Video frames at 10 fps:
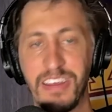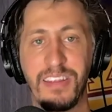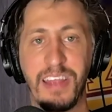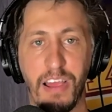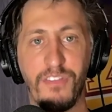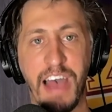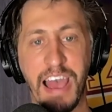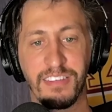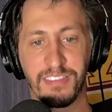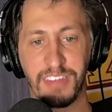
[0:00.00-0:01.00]

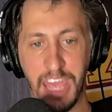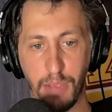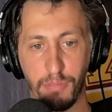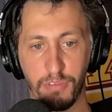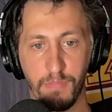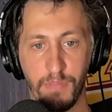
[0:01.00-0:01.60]
televised games,